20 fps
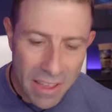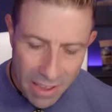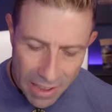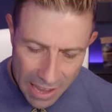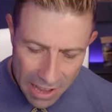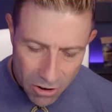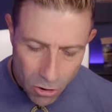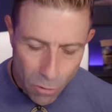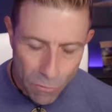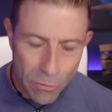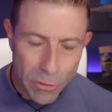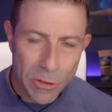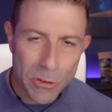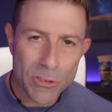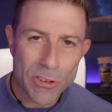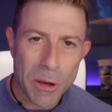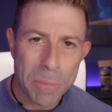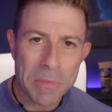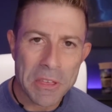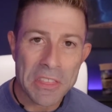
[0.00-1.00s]
And hopefully there's
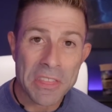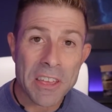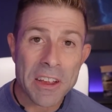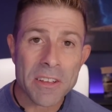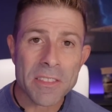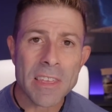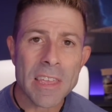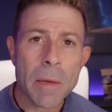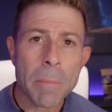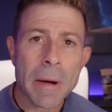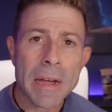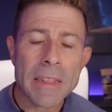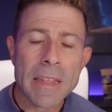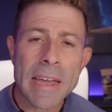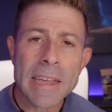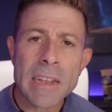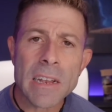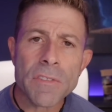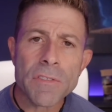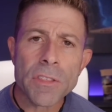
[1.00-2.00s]
something there that you might
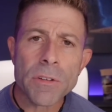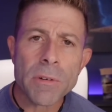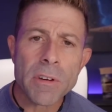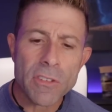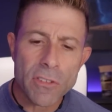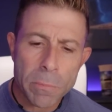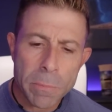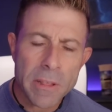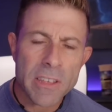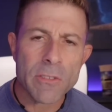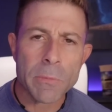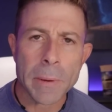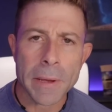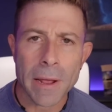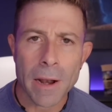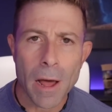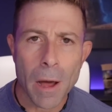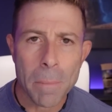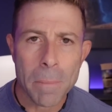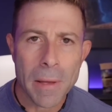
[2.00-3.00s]
like. And if there is, please pick
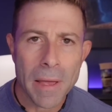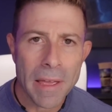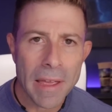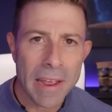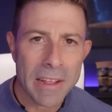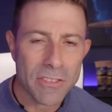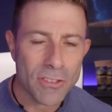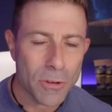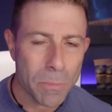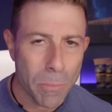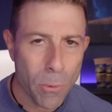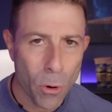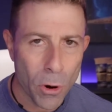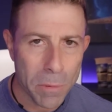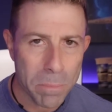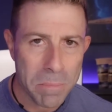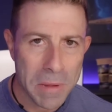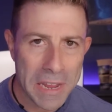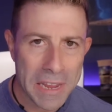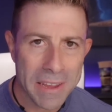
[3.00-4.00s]
it up and
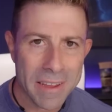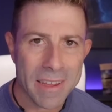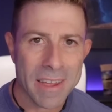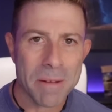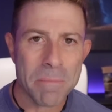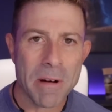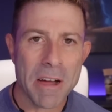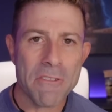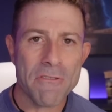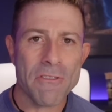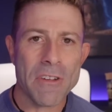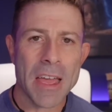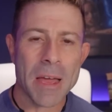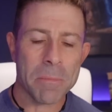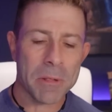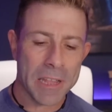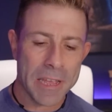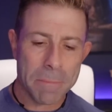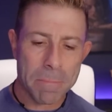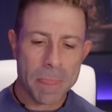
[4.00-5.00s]
support me and my
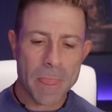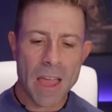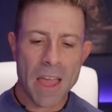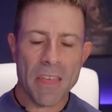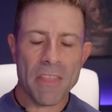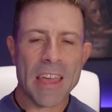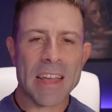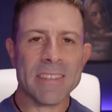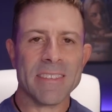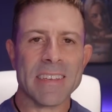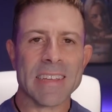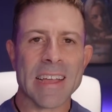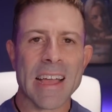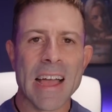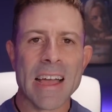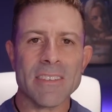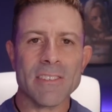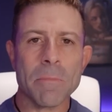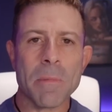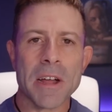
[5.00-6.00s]
family. That's it,
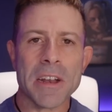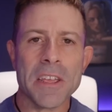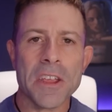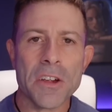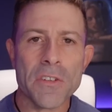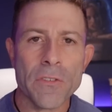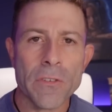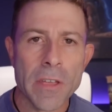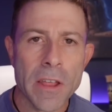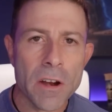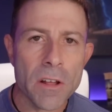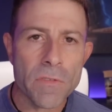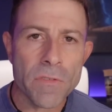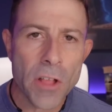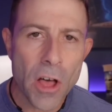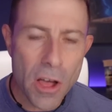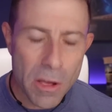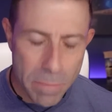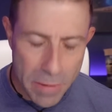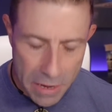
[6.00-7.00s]
guys. I'm out of here for another
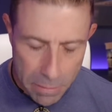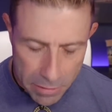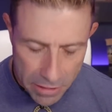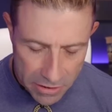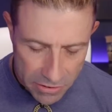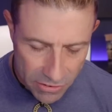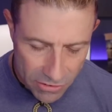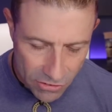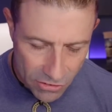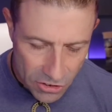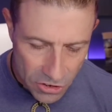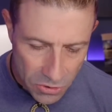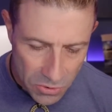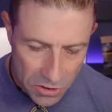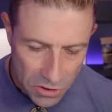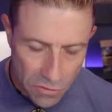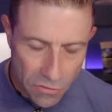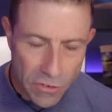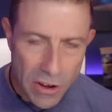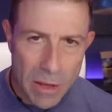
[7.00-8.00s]
vlog. Many blessings to you
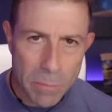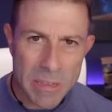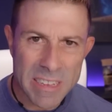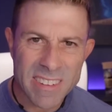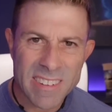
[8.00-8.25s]
and your family.